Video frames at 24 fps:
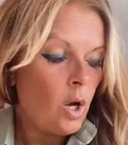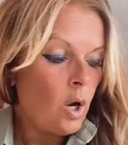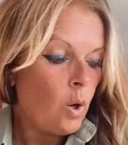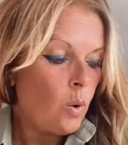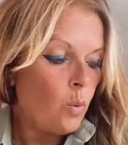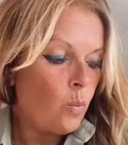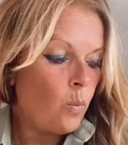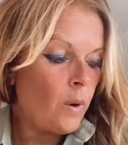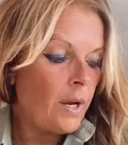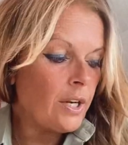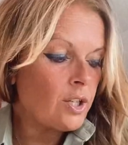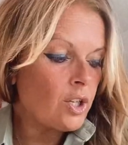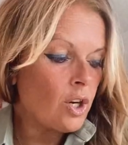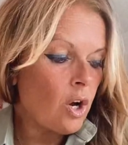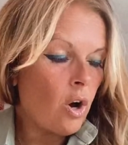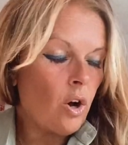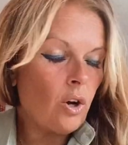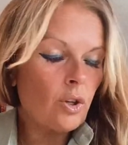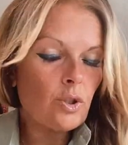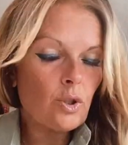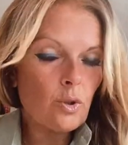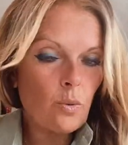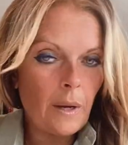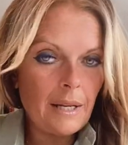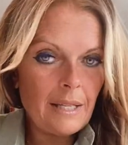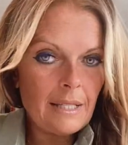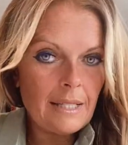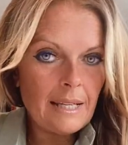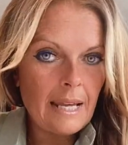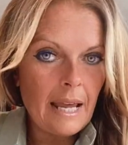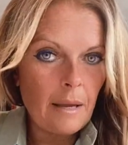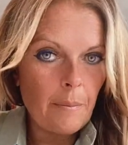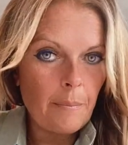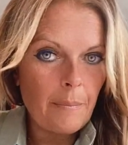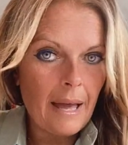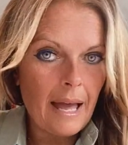which are
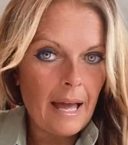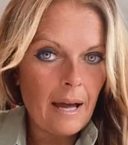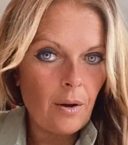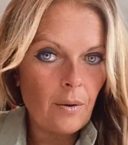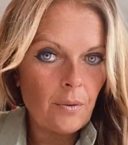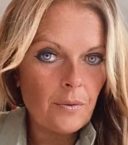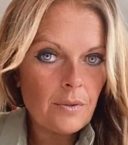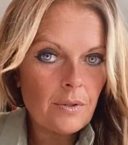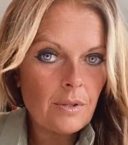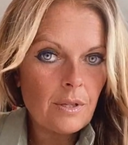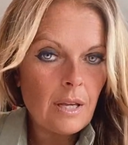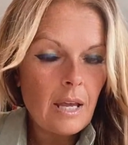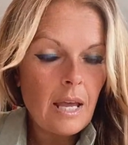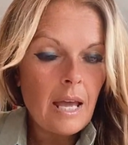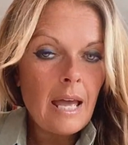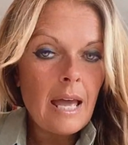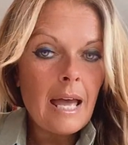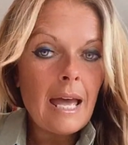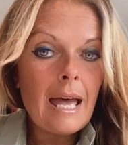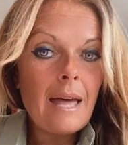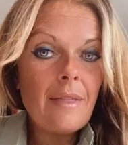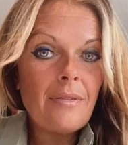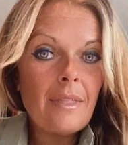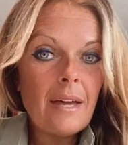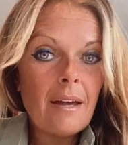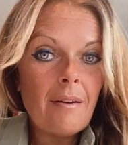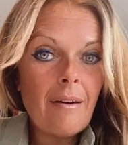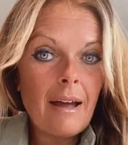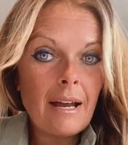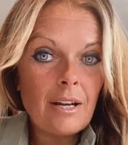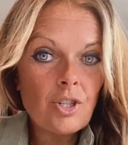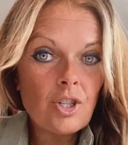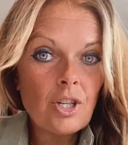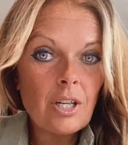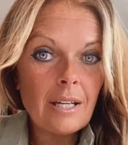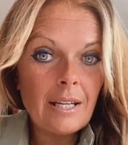£28, and they're
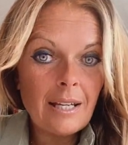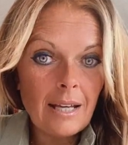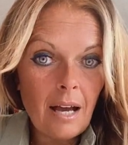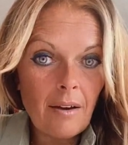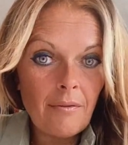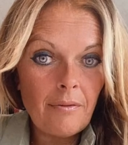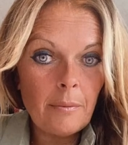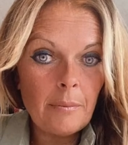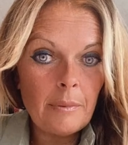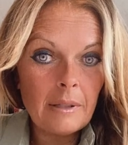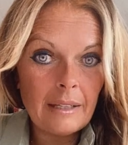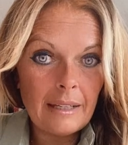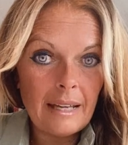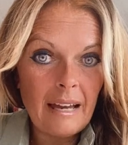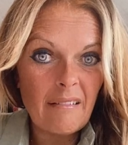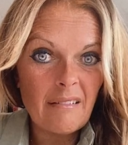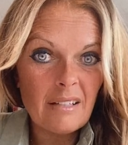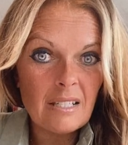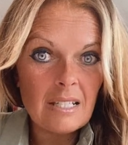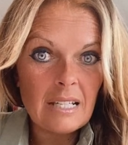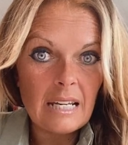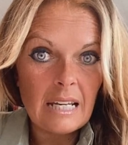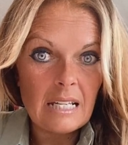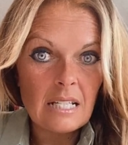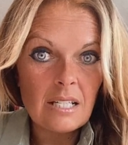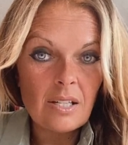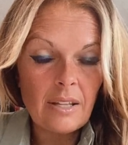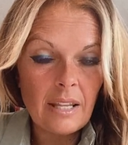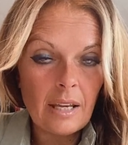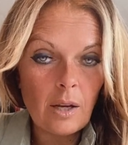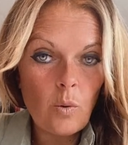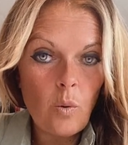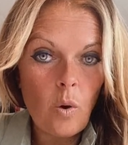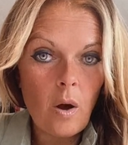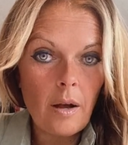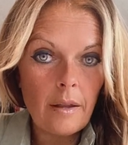actually government guaranteed, so the
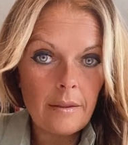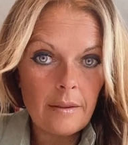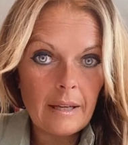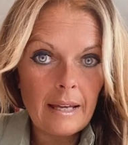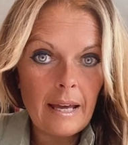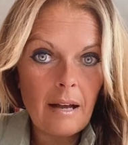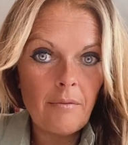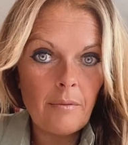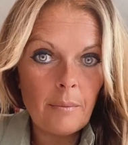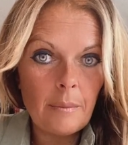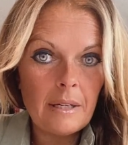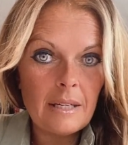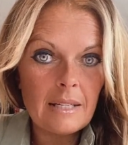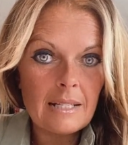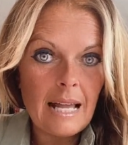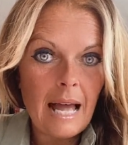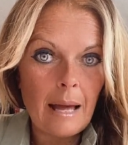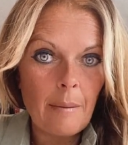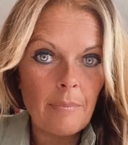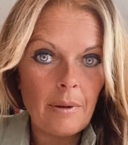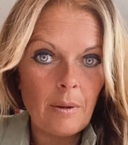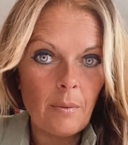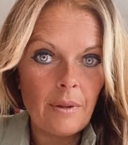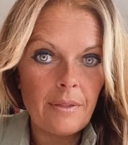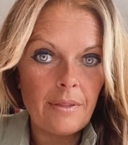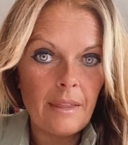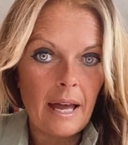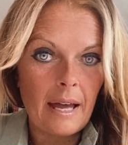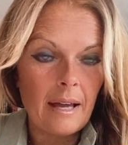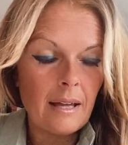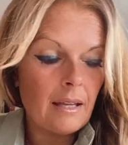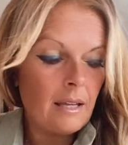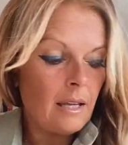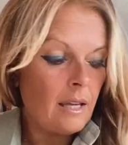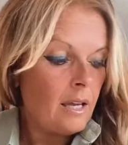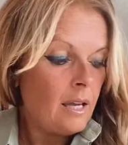government is happy with that.
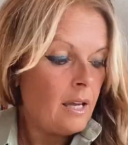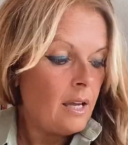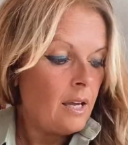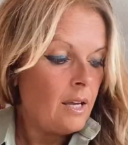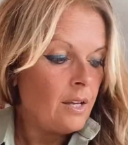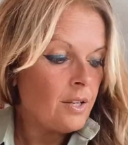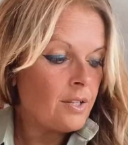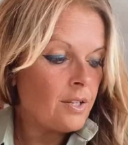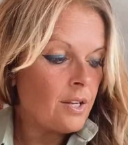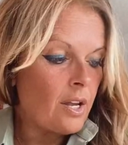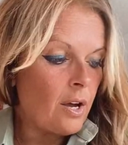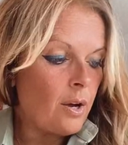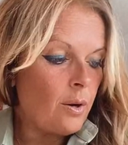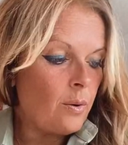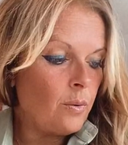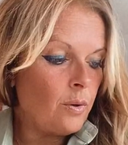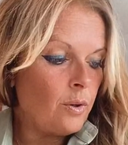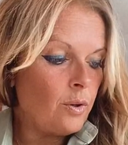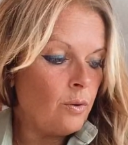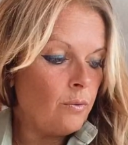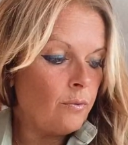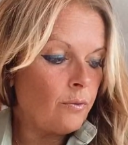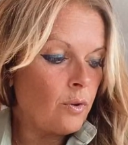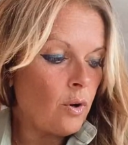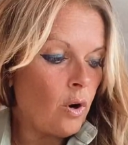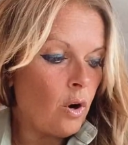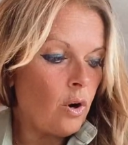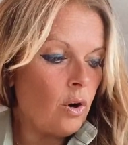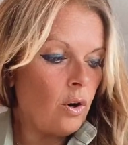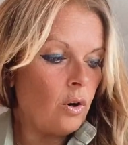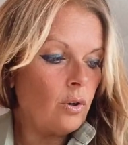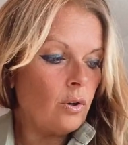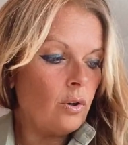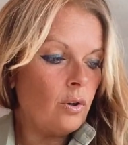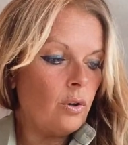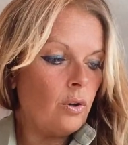So you've
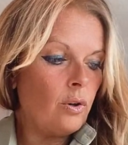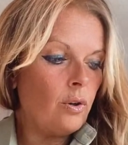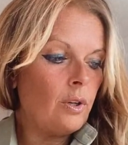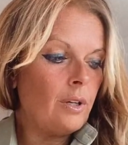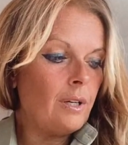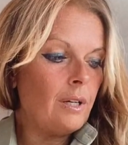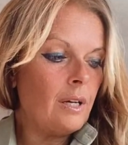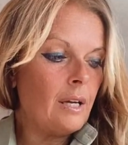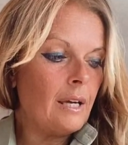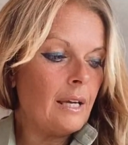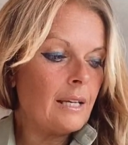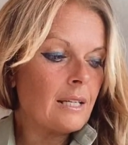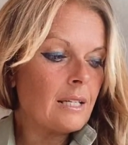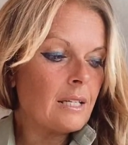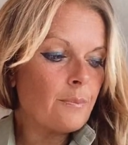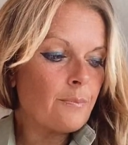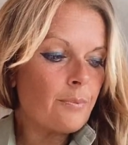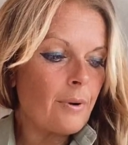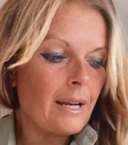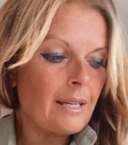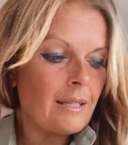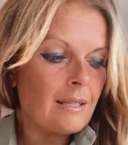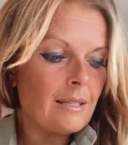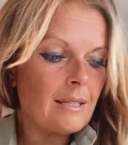got express